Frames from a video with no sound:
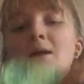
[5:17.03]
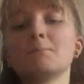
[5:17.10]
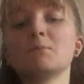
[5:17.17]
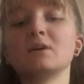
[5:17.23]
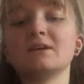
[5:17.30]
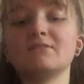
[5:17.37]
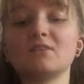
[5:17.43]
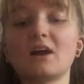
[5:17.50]

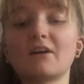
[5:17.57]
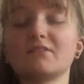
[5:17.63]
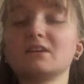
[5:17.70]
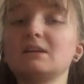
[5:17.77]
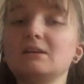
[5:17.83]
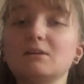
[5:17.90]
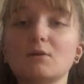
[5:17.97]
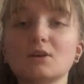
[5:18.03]
But if you have
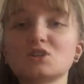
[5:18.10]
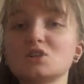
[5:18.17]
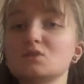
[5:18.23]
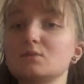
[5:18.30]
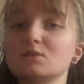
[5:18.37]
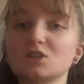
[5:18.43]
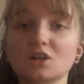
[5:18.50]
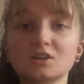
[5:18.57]
any questions
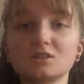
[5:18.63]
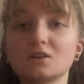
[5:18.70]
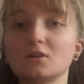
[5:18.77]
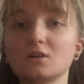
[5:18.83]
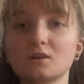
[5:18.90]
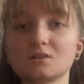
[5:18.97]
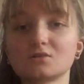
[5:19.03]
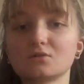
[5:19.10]
which I
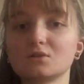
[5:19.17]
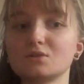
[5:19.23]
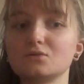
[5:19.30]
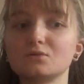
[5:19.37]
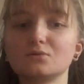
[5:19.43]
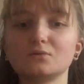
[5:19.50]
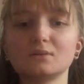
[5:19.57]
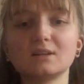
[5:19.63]
don't answer at
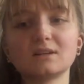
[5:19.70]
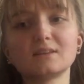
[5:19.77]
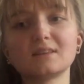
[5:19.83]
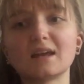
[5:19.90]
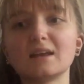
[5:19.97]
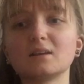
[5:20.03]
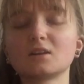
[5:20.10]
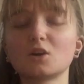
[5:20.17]
all,
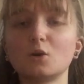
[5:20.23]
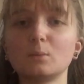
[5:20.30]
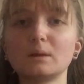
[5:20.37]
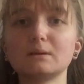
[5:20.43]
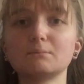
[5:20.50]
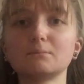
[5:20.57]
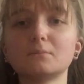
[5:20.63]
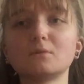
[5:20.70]
then
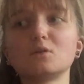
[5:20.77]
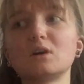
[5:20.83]
comment